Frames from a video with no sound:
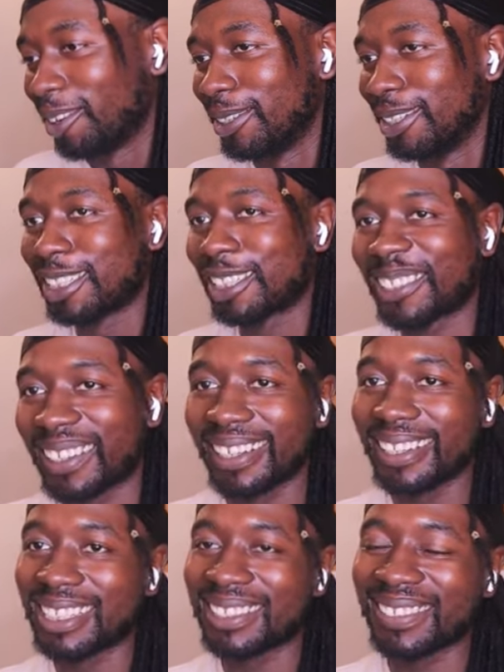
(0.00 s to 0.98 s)
on
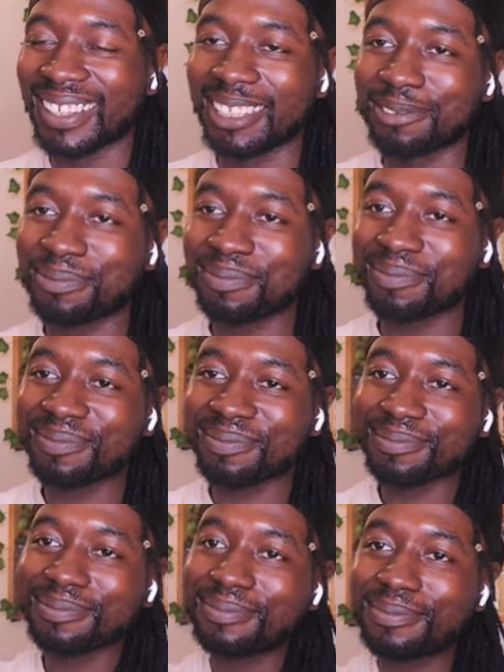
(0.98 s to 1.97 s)
trees, man.
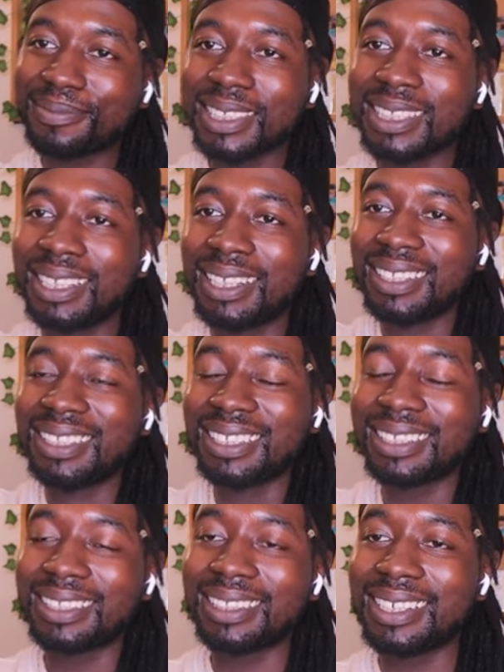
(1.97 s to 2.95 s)

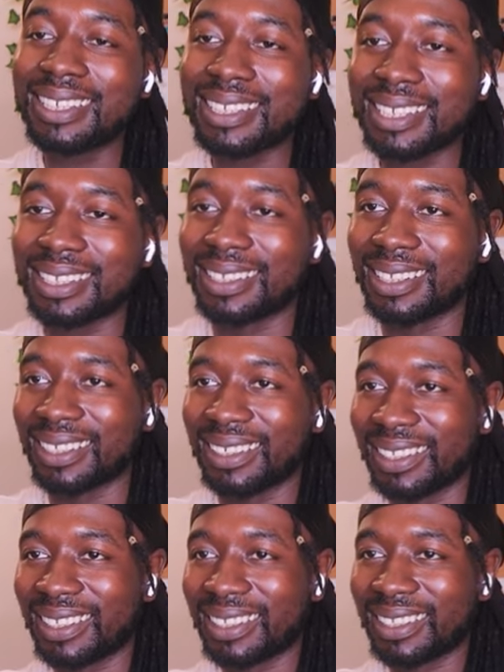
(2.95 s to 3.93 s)
Look at this,
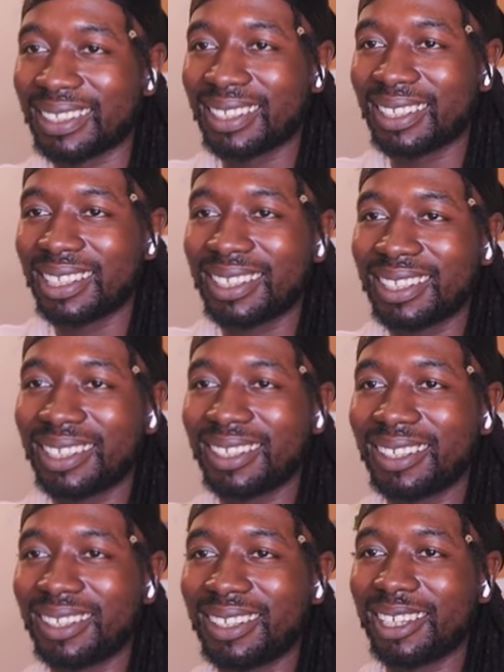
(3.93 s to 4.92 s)
Hidari.
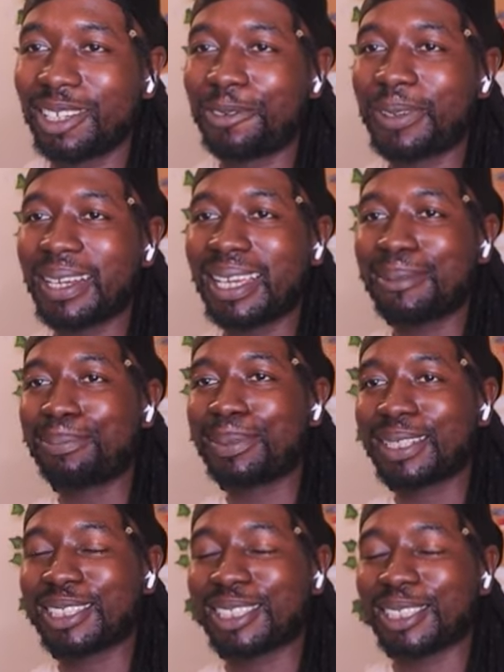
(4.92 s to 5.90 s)
A rare
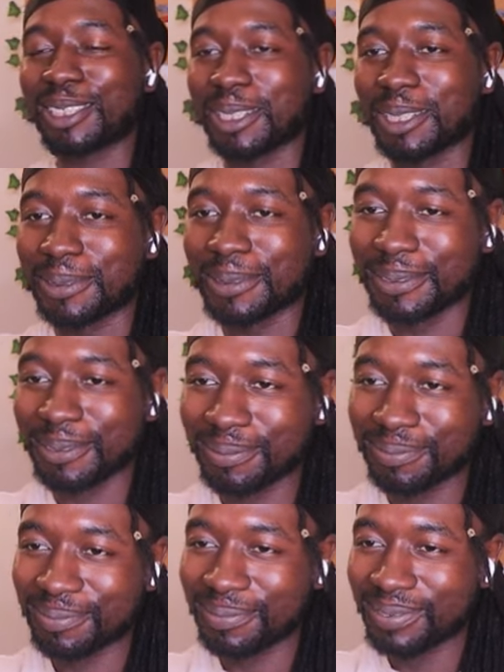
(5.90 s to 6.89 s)
bookshop.
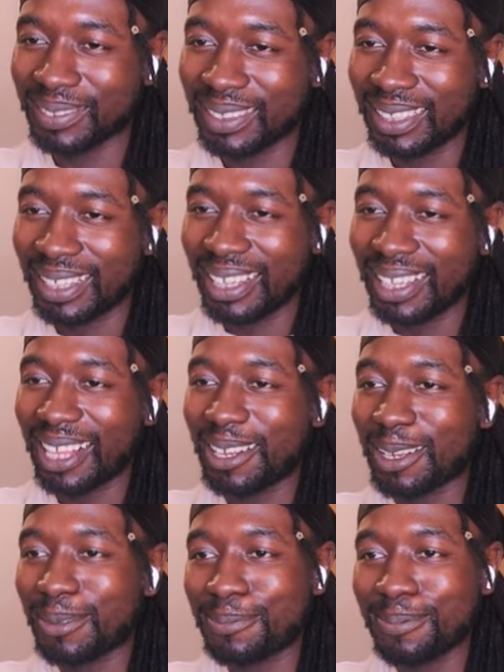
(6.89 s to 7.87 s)

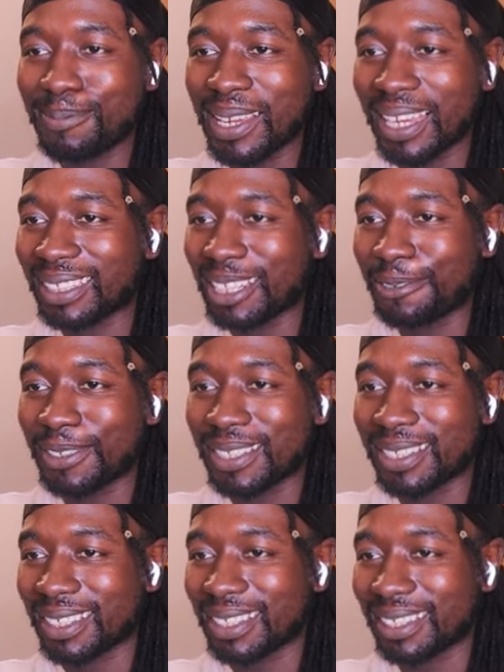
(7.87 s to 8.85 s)
How
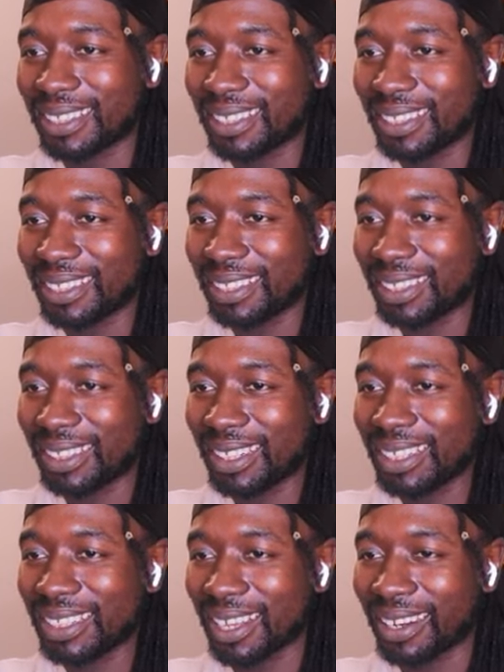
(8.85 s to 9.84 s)
magnificent.
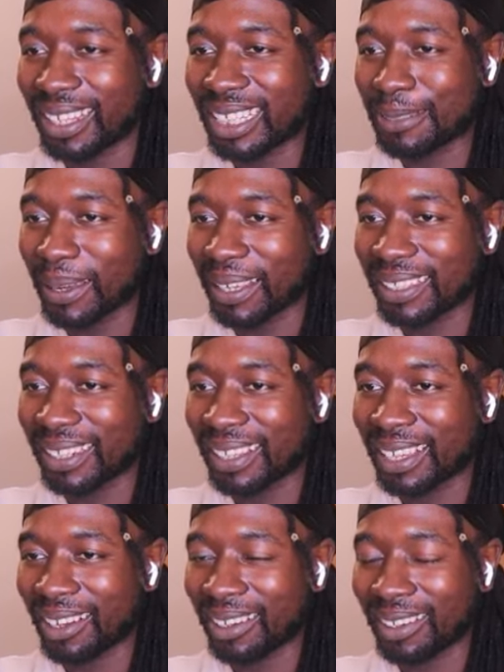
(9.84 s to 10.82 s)
This unexpected
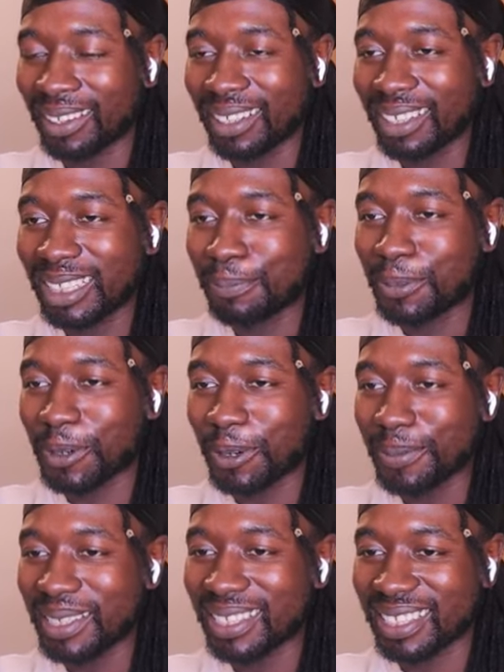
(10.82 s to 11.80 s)
encounter looks
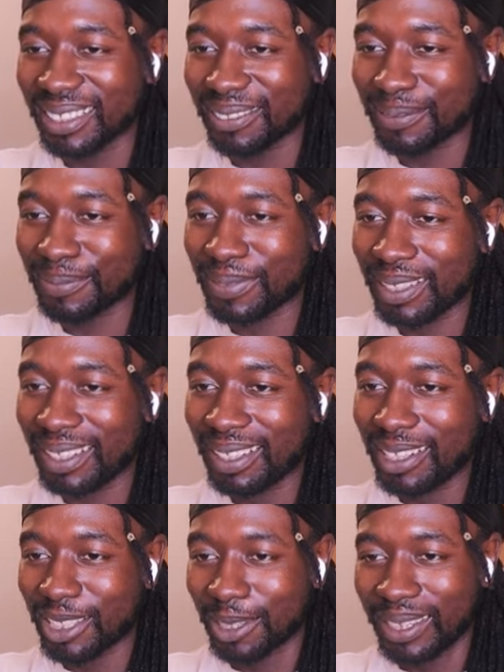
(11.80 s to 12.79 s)
promising.
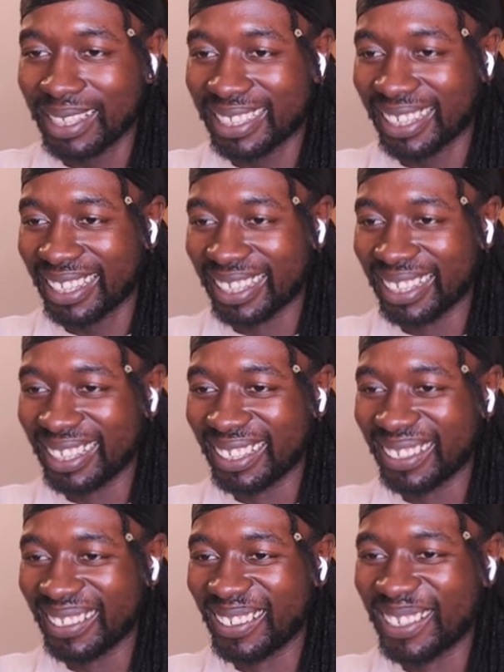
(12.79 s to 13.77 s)
So he's here?
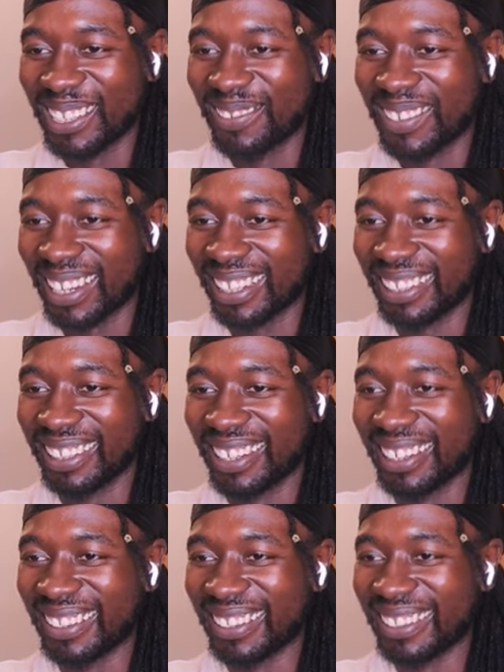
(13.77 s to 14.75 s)
Uzumaki
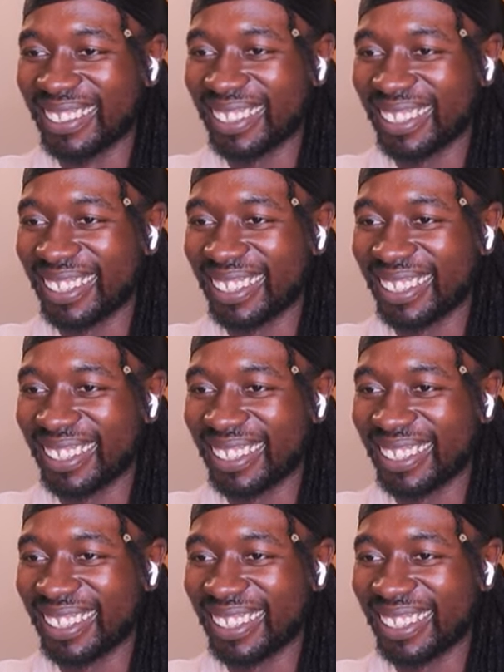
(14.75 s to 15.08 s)
Naruto?